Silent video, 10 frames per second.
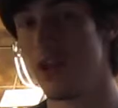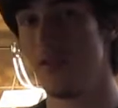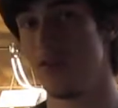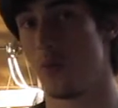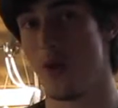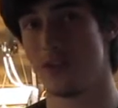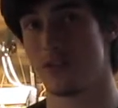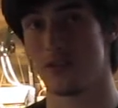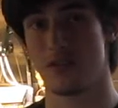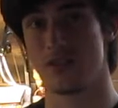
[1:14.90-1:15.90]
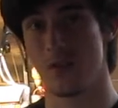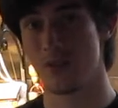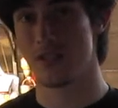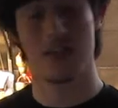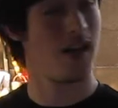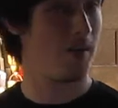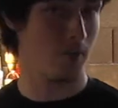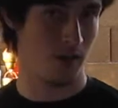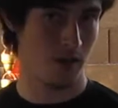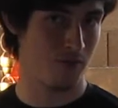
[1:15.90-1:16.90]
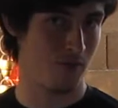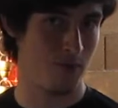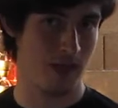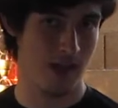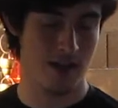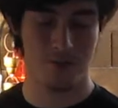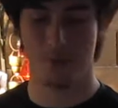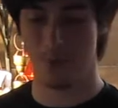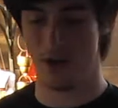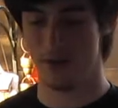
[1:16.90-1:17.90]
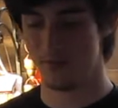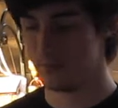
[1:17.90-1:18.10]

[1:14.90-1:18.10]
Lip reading: covered the westerns to some extent. I'm going to cover them again, but